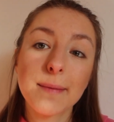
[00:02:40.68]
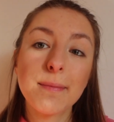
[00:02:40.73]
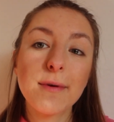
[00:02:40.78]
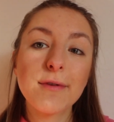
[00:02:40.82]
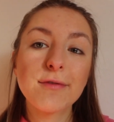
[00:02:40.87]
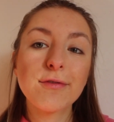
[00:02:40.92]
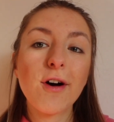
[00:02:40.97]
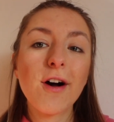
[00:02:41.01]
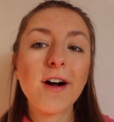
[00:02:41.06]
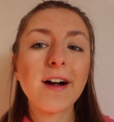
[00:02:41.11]
it
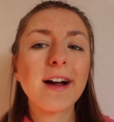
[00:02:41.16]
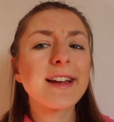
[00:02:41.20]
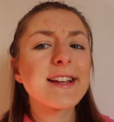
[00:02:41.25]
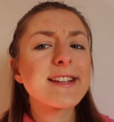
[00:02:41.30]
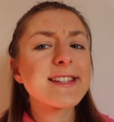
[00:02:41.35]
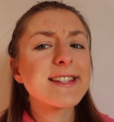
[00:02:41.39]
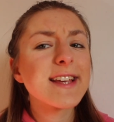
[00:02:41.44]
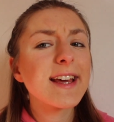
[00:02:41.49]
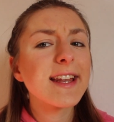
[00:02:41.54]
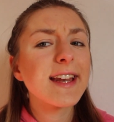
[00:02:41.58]
before,
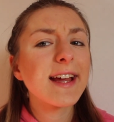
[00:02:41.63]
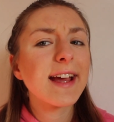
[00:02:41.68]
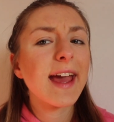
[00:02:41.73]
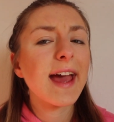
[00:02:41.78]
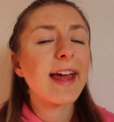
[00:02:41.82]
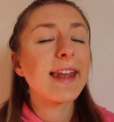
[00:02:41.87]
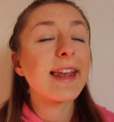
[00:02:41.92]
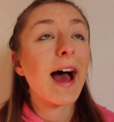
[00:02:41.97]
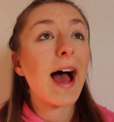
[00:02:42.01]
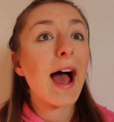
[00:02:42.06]
gonna say it
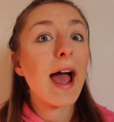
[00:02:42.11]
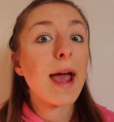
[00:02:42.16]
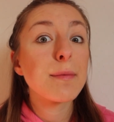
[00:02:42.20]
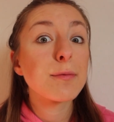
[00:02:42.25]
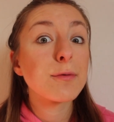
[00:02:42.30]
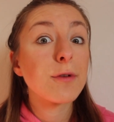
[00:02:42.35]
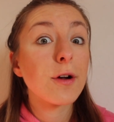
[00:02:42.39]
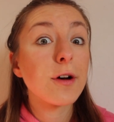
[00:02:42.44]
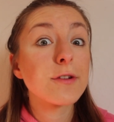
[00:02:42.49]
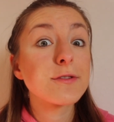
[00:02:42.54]
again.
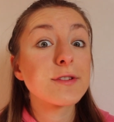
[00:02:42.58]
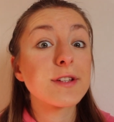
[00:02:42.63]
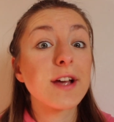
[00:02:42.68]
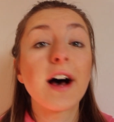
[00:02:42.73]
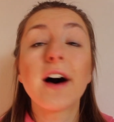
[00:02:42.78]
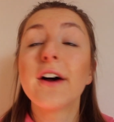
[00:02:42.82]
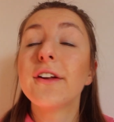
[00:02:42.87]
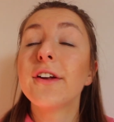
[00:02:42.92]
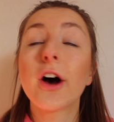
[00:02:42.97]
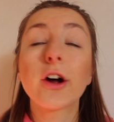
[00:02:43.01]
Eyebrows
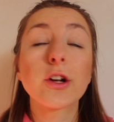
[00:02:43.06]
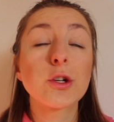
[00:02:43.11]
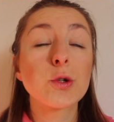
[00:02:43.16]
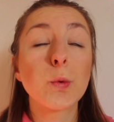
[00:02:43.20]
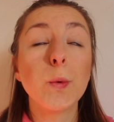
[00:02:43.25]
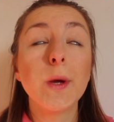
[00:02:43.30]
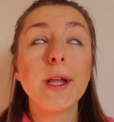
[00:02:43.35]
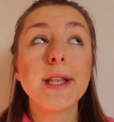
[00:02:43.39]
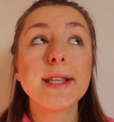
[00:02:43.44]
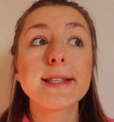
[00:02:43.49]
are not
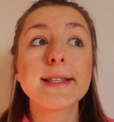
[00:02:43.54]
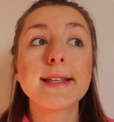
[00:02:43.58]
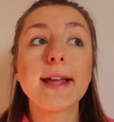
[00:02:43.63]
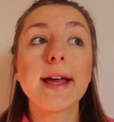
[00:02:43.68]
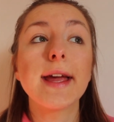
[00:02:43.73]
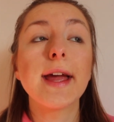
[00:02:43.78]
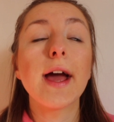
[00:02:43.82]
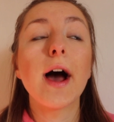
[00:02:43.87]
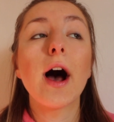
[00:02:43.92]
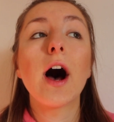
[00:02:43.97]
twins.
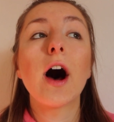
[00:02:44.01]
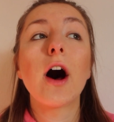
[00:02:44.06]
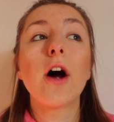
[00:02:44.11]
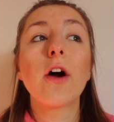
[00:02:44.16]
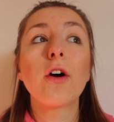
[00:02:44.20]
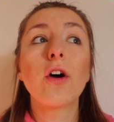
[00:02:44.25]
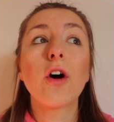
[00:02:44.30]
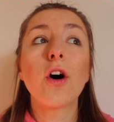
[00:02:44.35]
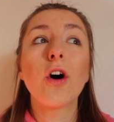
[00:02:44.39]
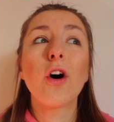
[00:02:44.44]
They
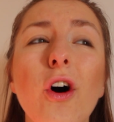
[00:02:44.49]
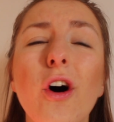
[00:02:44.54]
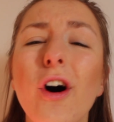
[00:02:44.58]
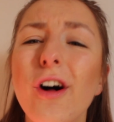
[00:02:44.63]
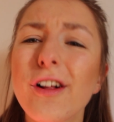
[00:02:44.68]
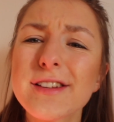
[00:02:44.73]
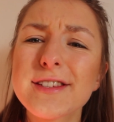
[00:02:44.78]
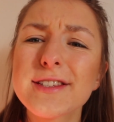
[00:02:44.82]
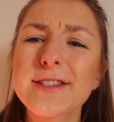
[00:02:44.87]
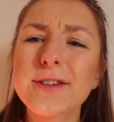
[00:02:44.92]
are
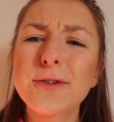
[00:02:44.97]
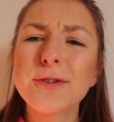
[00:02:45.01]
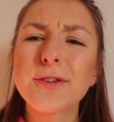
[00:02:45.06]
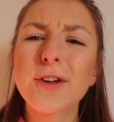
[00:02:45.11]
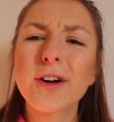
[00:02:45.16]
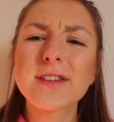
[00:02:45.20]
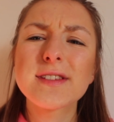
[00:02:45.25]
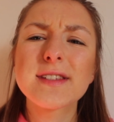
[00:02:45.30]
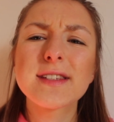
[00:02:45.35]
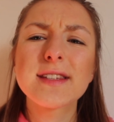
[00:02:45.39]
also
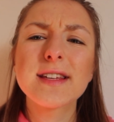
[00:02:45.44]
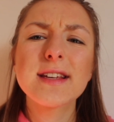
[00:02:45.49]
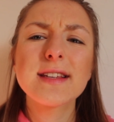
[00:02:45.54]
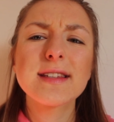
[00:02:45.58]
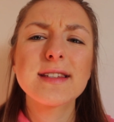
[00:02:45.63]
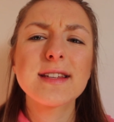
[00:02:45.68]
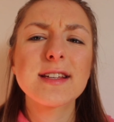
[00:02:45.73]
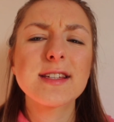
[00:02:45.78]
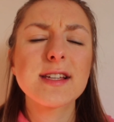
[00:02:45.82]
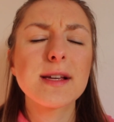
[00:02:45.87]
not
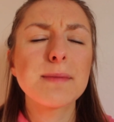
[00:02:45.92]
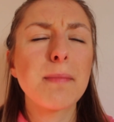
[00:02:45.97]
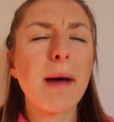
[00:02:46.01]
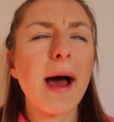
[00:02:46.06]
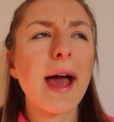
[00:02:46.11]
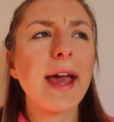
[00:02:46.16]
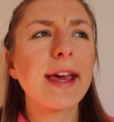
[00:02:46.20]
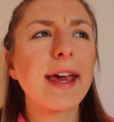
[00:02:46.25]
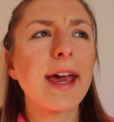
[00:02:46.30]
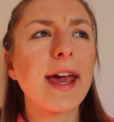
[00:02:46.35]
sisters in
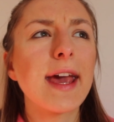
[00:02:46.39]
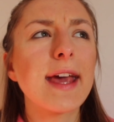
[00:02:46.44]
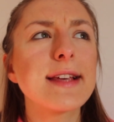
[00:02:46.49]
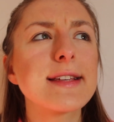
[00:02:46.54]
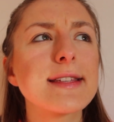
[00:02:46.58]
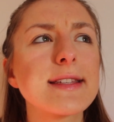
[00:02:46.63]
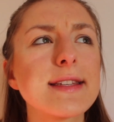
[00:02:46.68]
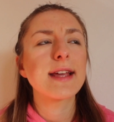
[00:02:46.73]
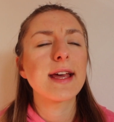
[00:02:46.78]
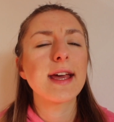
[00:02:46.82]
my
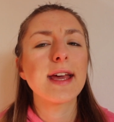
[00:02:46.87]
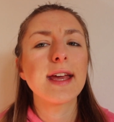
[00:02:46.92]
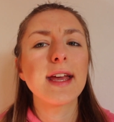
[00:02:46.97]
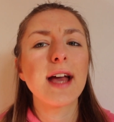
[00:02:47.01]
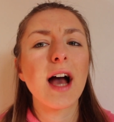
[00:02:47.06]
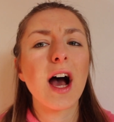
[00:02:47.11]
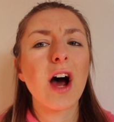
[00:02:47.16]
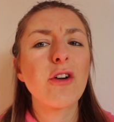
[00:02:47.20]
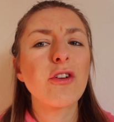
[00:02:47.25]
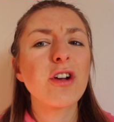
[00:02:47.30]
case.
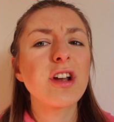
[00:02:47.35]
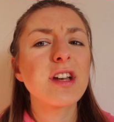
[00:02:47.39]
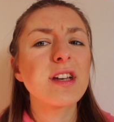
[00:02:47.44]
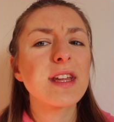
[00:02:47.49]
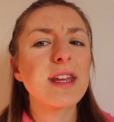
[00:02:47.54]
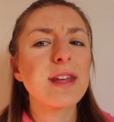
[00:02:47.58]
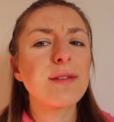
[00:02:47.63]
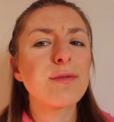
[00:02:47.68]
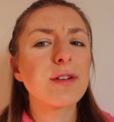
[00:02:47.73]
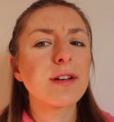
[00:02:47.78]
They aren't
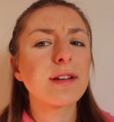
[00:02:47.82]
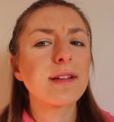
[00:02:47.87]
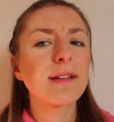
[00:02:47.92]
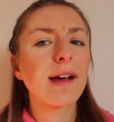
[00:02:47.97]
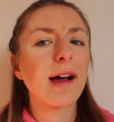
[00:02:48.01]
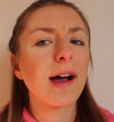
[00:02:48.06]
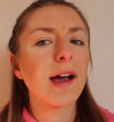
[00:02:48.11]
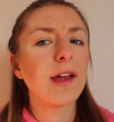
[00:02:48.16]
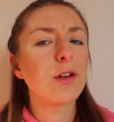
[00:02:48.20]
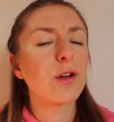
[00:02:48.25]
even
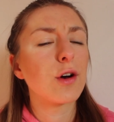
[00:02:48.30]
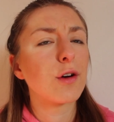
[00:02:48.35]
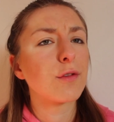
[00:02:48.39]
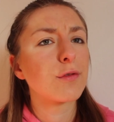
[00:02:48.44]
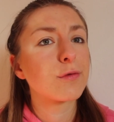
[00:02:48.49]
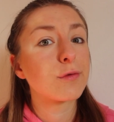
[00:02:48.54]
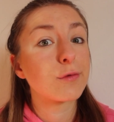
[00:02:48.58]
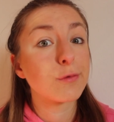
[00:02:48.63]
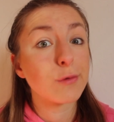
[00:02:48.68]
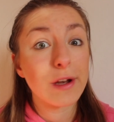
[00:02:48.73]
kind
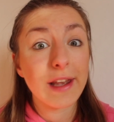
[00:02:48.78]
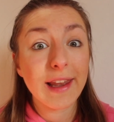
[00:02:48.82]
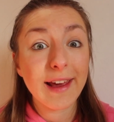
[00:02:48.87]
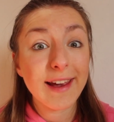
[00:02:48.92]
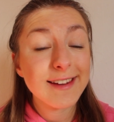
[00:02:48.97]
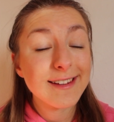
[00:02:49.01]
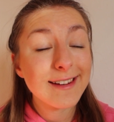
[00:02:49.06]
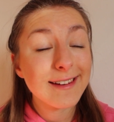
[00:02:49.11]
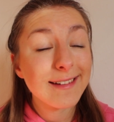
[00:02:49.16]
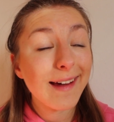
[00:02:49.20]
of
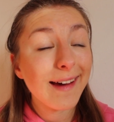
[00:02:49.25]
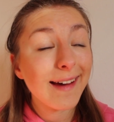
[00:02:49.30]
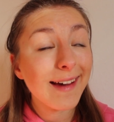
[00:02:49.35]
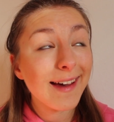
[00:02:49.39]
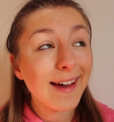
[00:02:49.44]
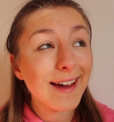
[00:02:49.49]
related, I